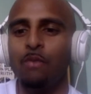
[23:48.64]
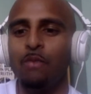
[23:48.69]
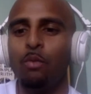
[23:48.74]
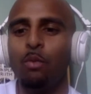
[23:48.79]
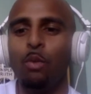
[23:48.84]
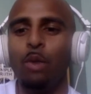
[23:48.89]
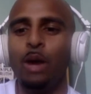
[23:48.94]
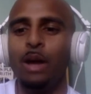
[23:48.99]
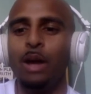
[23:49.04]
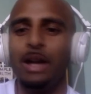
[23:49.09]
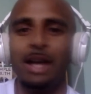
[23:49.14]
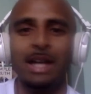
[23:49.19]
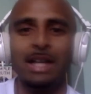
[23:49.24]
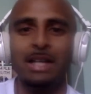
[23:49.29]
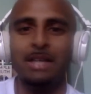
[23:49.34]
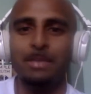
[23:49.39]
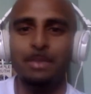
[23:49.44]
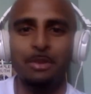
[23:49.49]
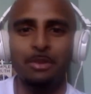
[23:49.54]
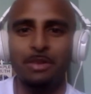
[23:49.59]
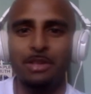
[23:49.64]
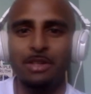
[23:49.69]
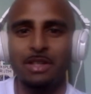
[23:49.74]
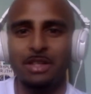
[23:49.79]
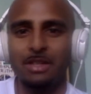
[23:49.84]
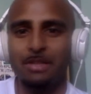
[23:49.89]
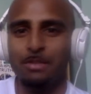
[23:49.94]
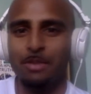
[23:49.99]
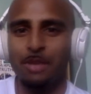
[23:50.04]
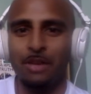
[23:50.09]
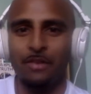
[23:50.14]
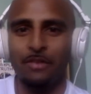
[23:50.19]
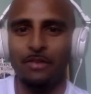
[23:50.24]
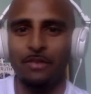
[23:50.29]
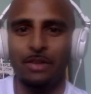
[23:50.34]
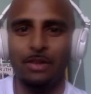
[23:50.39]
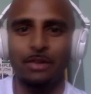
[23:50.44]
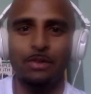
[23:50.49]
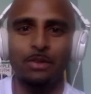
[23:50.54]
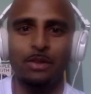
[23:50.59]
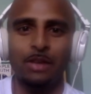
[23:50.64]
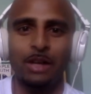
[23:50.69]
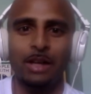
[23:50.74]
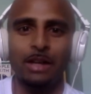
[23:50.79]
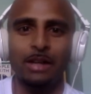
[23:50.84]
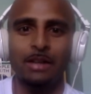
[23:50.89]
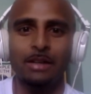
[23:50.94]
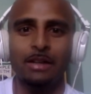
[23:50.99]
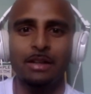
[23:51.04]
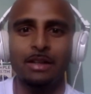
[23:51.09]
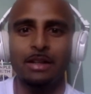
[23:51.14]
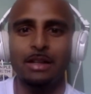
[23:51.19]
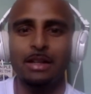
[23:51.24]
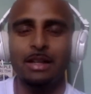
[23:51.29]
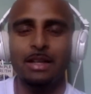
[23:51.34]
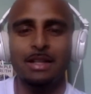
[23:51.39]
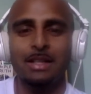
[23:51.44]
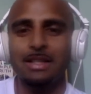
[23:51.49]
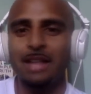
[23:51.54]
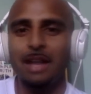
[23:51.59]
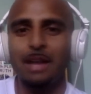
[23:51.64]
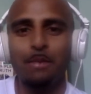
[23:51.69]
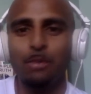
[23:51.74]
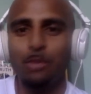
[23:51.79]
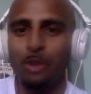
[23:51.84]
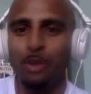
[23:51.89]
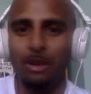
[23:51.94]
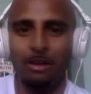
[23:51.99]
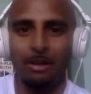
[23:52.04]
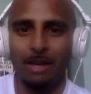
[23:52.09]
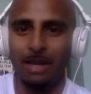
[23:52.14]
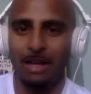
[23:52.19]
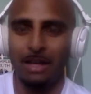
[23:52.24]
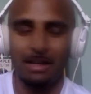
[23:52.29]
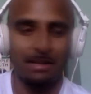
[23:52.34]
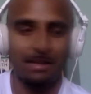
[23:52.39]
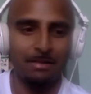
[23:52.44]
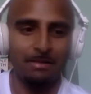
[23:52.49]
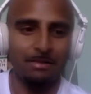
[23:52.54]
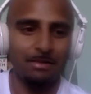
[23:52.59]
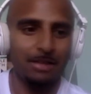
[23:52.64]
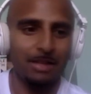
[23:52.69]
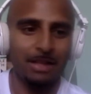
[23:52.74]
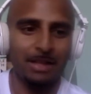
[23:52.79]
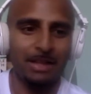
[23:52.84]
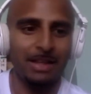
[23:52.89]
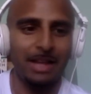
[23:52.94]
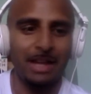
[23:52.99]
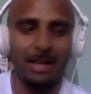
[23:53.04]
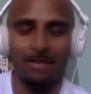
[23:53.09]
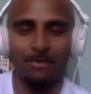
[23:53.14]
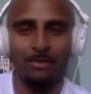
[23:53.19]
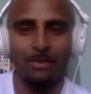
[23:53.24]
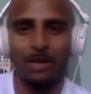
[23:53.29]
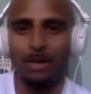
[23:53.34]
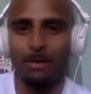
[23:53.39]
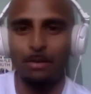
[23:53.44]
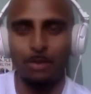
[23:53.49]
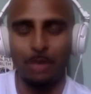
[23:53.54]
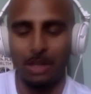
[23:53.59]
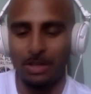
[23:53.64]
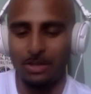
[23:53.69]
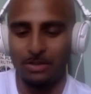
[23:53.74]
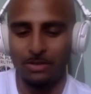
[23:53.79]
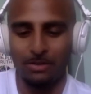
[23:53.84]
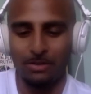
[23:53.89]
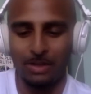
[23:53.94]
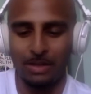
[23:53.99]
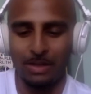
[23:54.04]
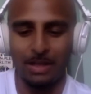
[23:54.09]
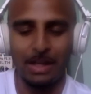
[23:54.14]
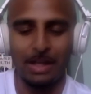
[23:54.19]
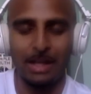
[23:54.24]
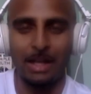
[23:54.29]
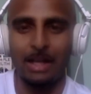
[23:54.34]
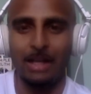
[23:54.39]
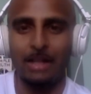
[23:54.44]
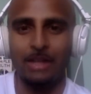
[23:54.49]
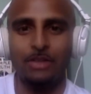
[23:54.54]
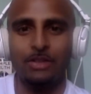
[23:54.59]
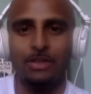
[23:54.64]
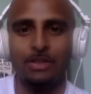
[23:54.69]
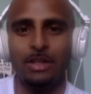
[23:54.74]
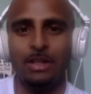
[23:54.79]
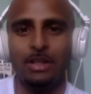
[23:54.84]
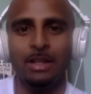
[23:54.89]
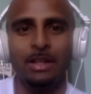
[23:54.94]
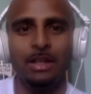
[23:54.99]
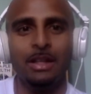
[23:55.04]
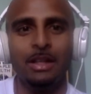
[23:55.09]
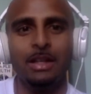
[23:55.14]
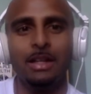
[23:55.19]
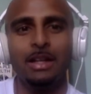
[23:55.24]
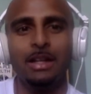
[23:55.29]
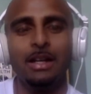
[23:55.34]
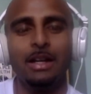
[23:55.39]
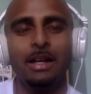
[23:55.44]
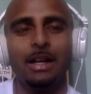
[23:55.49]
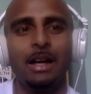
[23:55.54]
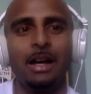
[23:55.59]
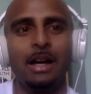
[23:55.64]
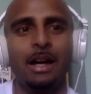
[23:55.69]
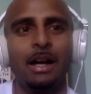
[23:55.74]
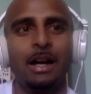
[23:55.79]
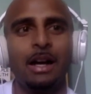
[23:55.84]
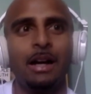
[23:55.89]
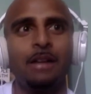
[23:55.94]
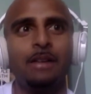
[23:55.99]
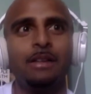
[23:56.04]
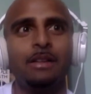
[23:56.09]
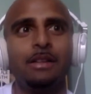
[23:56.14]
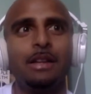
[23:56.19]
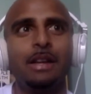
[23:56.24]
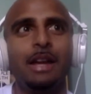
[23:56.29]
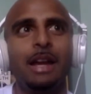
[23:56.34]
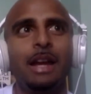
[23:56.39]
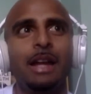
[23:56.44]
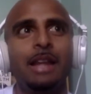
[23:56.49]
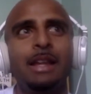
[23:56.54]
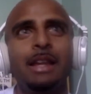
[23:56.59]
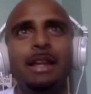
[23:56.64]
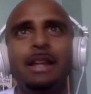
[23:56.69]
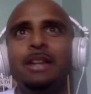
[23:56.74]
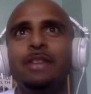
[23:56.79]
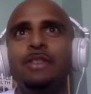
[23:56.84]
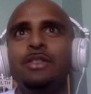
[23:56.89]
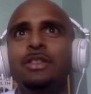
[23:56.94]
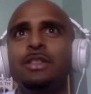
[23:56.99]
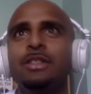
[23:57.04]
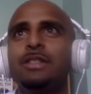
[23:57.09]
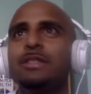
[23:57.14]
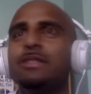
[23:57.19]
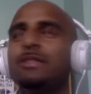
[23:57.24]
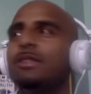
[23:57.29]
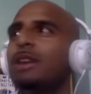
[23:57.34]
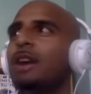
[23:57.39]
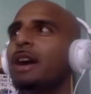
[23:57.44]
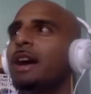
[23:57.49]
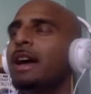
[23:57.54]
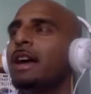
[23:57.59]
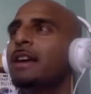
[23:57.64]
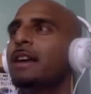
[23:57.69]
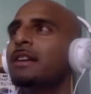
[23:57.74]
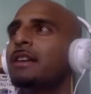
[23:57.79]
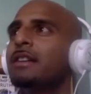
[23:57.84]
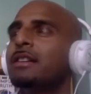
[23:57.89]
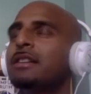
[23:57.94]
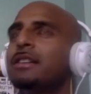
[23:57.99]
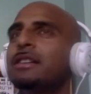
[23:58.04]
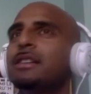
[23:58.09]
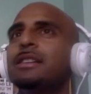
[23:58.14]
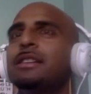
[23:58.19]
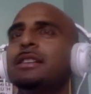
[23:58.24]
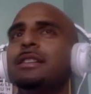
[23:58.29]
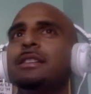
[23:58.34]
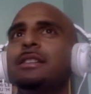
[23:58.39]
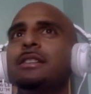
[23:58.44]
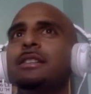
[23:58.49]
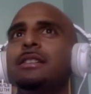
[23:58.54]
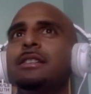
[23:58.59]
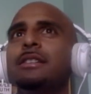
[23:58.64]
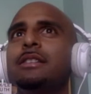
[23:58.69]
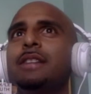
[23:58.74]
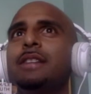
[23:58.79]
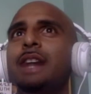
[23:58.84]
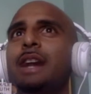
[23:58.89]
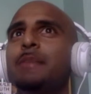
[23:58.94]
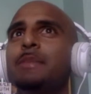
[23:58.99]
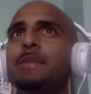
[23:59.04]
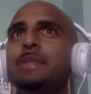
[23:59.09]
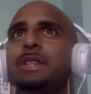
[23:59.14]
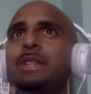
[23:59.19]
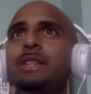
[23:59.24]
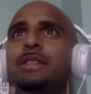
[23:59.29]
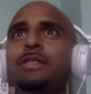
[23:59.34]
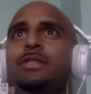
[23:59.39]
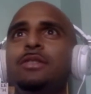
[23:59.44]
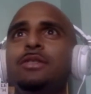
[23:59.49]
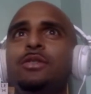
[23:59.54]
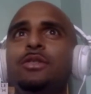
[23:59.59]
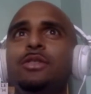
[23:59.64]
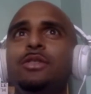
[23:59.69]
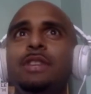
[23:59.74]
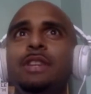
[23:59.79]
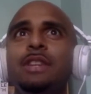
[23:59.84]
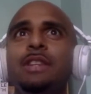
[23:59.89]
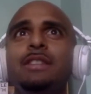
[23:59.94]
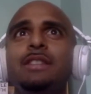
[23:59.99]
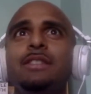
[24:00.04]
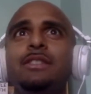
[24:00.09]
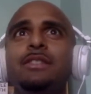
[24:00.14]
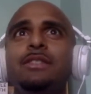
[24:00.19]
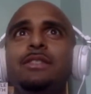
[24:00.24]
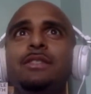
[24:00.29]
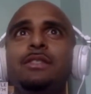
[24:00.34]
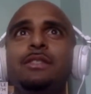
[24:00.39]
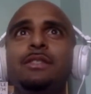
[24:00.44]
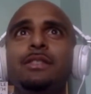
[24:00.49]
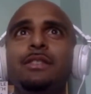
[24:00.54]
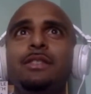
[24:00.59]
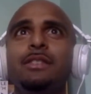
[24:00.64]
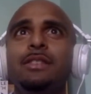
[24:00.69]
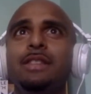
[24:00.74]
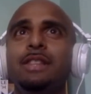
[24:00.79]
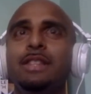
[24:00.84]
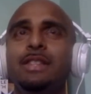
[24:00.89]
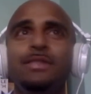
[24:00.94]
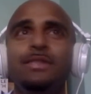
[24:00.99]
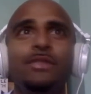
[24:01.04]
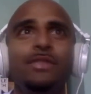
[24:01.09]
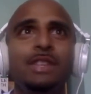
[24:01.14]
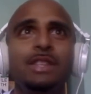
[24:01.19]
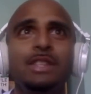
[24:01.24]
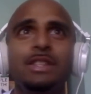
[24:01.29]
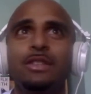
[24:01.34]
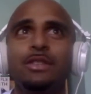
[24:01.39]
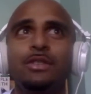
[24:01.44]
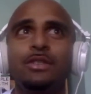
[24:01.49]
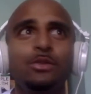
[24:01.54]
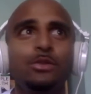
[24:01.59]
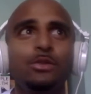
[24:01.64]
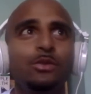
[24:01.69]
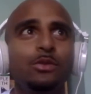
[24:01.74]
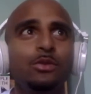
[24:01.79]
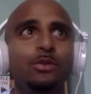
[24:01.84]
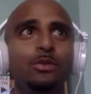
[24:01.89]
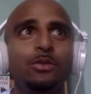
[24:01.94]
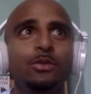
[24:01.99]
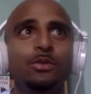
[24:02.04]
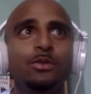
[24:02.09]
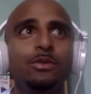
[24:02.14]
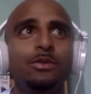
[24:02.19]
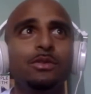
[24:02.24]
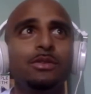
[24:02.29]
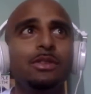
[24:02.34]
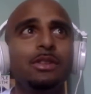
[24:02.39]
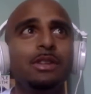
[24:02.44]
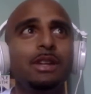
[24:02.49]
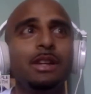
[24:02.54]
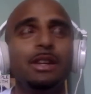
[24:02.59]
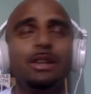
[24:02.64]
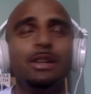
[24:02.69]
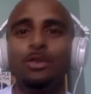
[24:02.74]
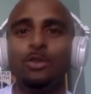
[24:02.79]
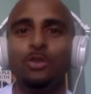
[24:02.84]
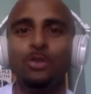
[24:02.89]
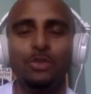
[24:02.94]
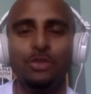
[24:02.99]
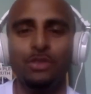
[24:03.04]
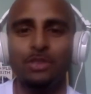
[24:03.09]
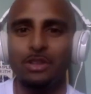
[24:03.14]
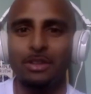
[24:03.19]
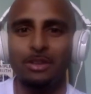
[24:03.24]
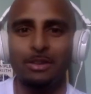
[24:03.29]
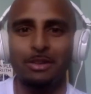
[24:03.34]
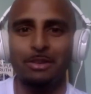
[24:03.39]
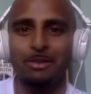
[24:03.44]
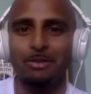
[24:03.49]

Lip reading: what experiences might feel like somewhere in that vibration or in that energy, and then it just like comes into this physical illusionary